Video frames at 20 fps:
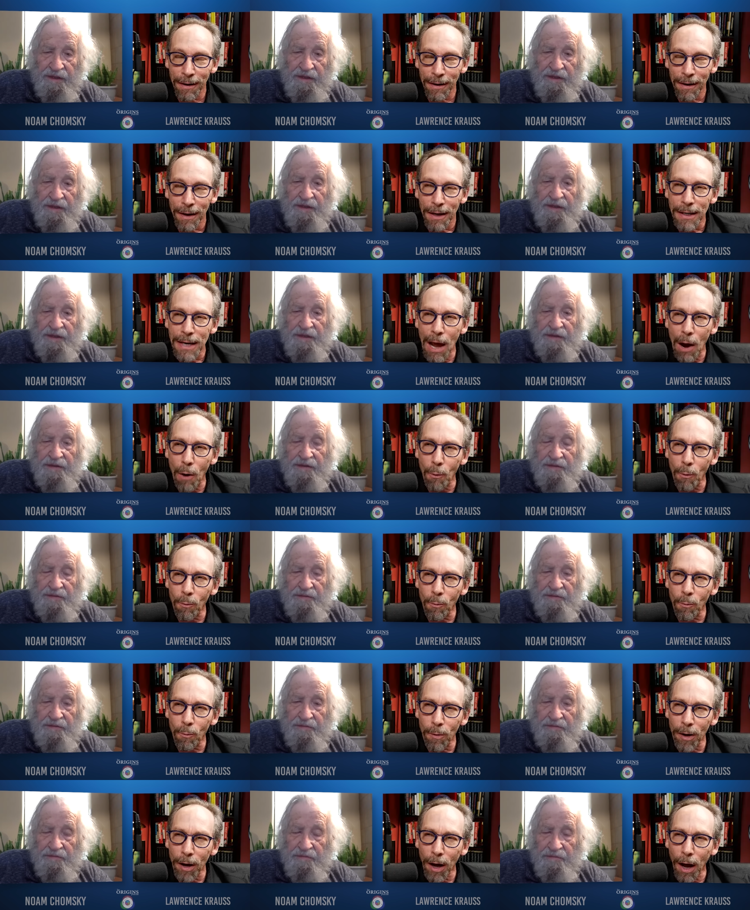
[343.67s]
Speaker 1: Now,
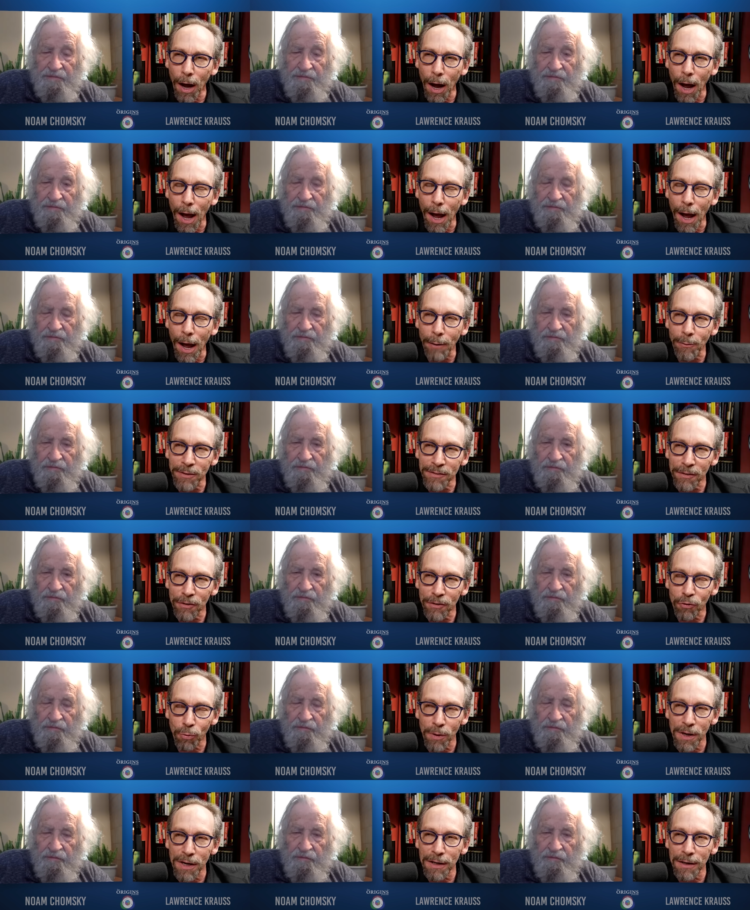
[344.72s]
I was
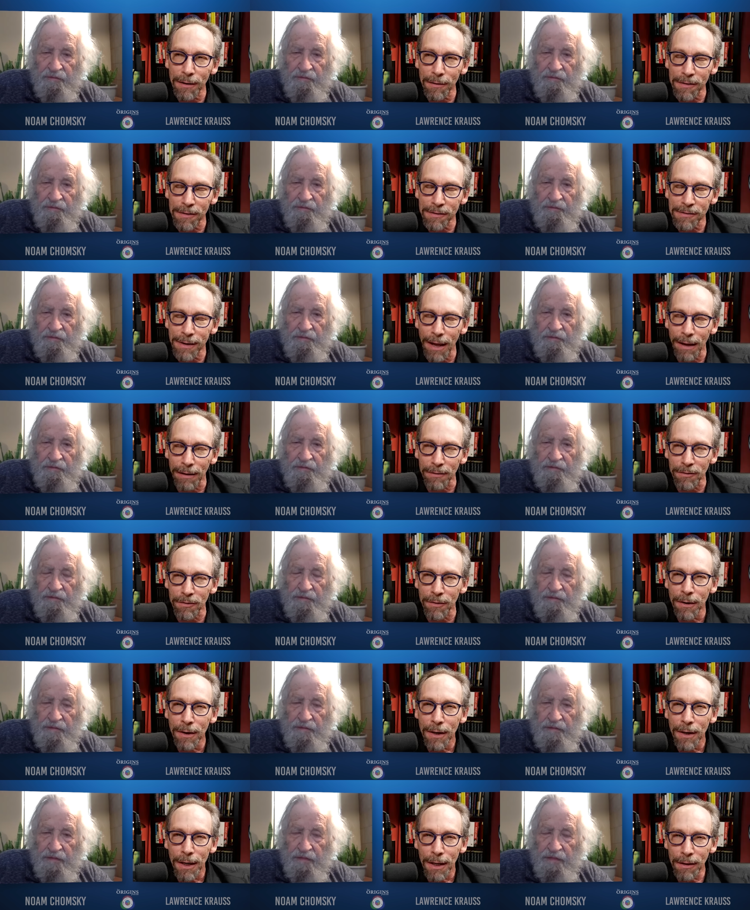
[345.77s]
intrigued in this sense,
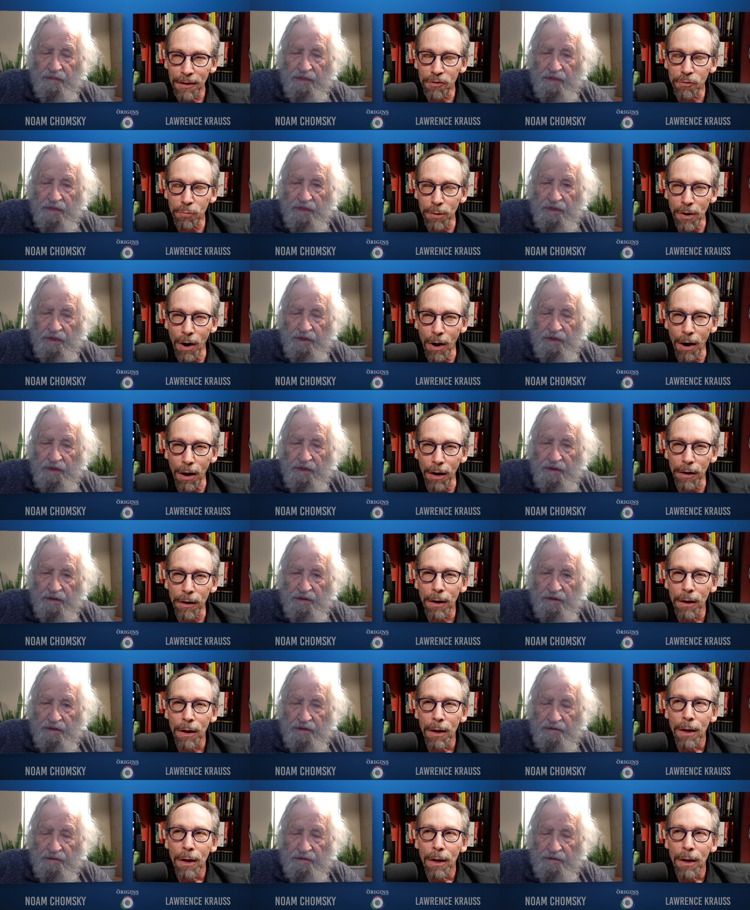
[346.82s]
in this regard,